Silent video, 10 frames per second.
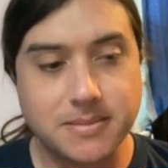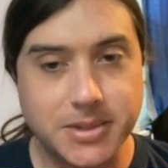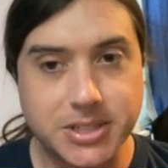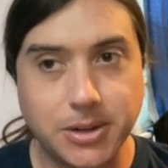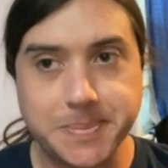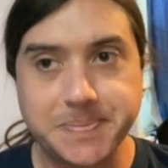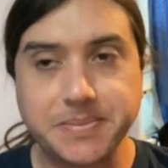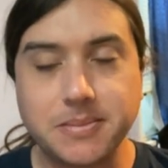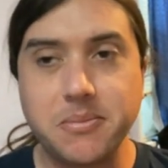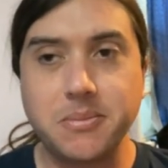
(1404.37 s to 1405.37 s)
So
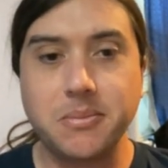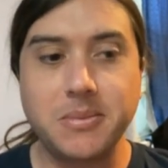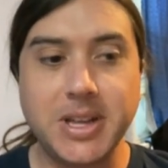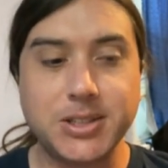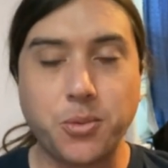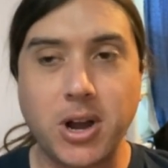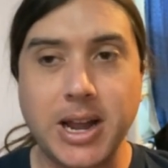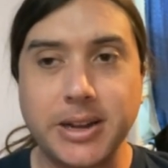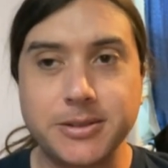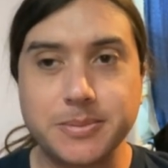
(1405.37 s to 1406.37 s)
that's
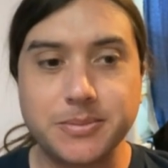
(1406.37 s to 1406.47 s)
why